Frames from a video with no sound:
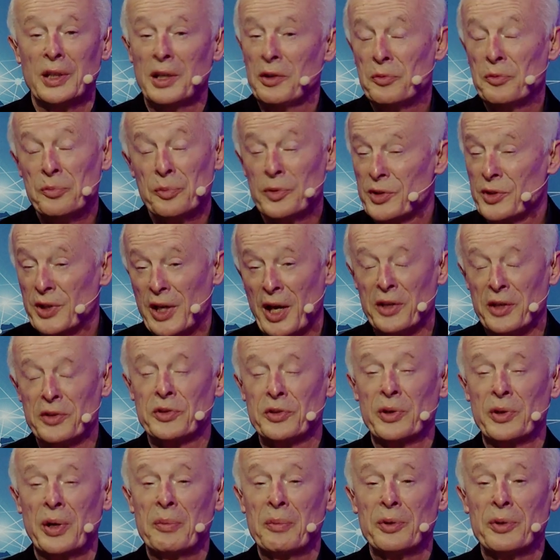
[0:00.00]
even
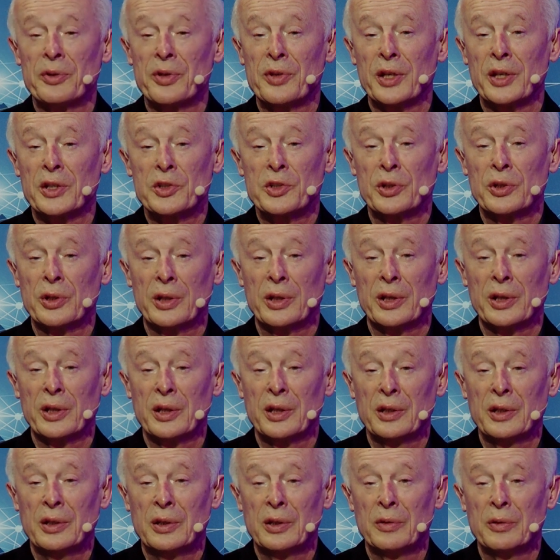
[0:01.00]
skyscrapers,
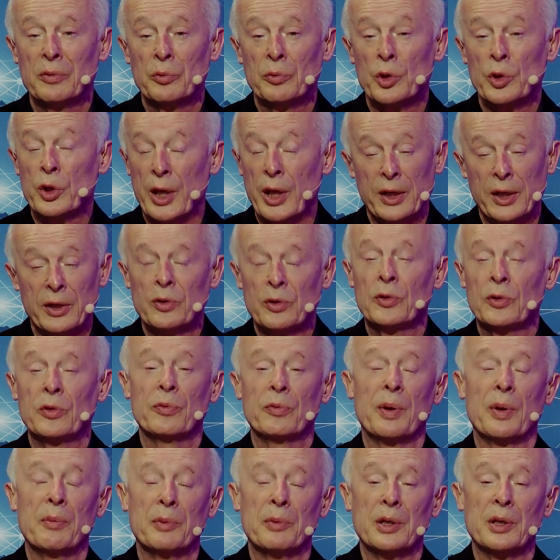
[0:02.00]
actually, we can
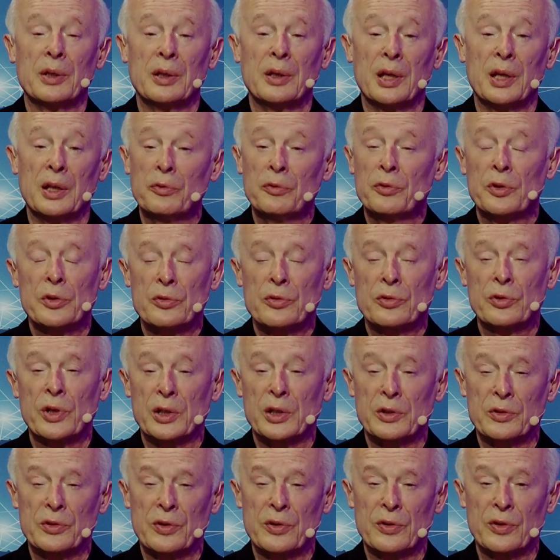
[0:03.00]
use them in
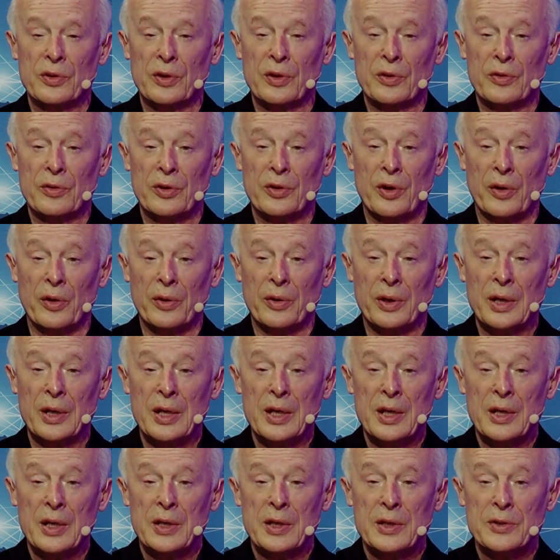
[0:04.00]
infrastructures and so on.
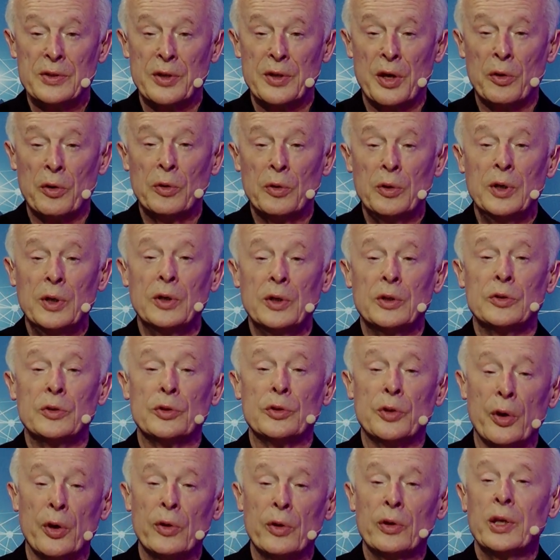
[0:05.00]
So
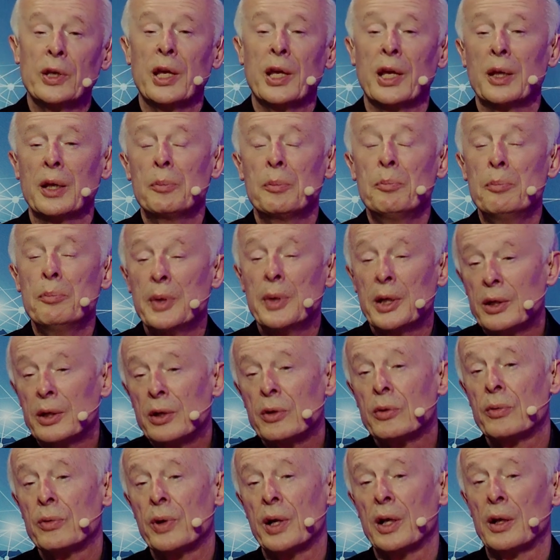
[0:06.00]
turning
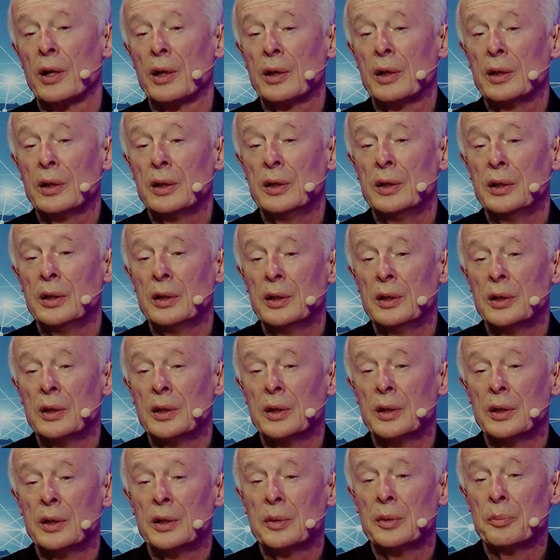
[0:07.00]
mineral
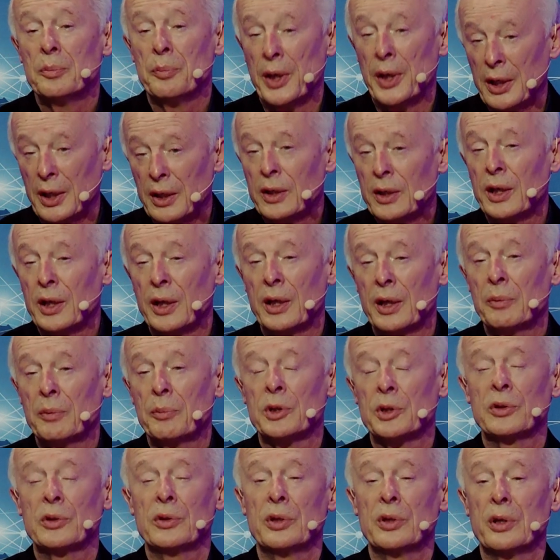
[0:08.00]

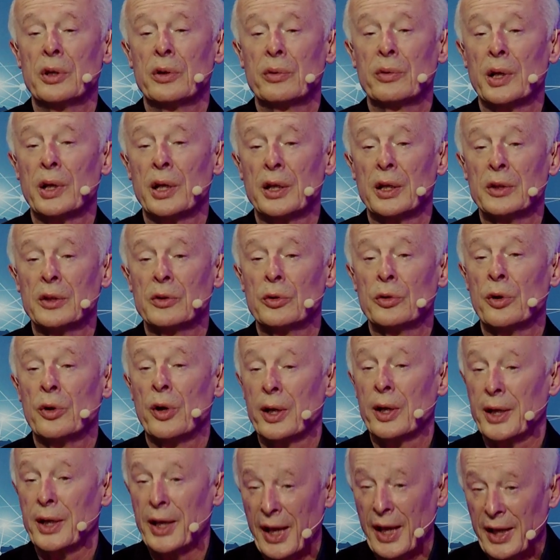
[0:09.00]
building material
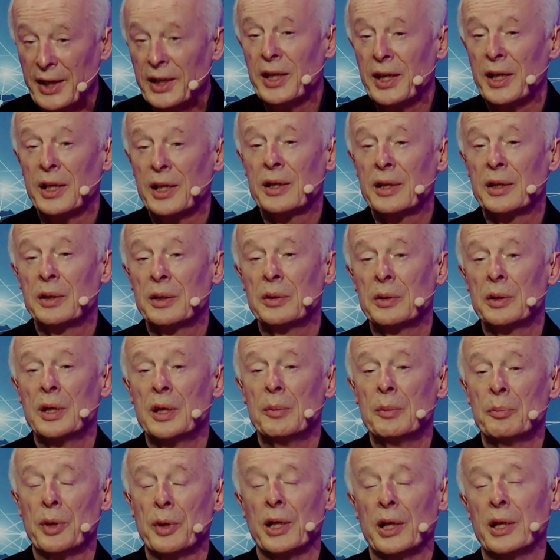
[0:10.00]
into organic
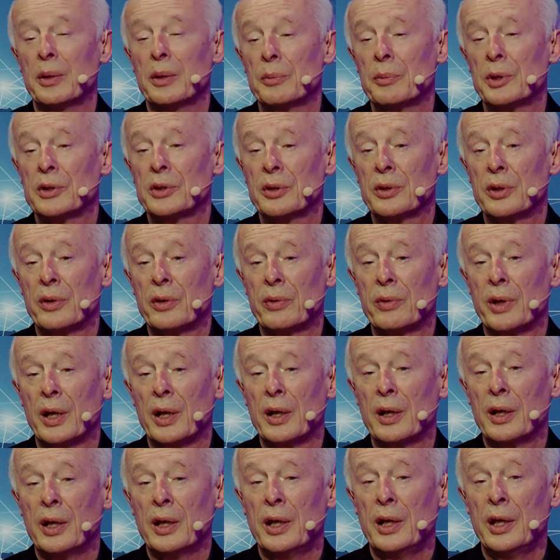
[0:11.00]
building
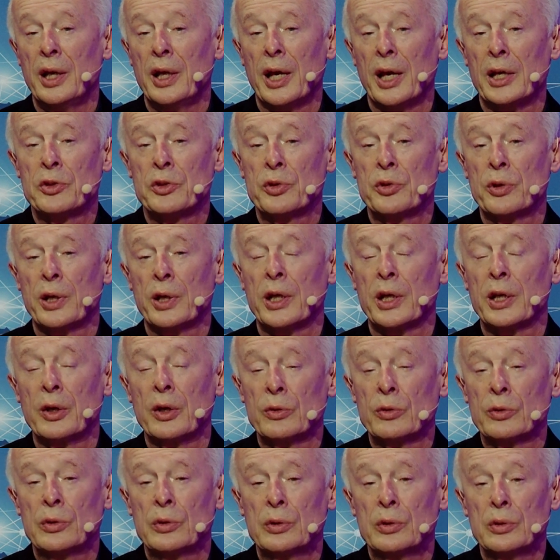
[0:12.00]
material actually
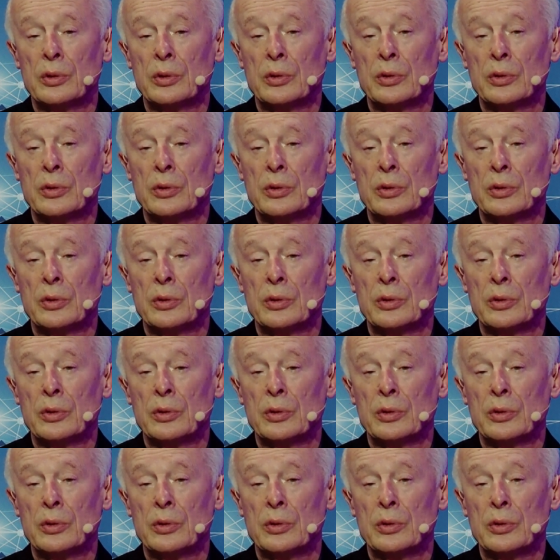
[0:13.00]
could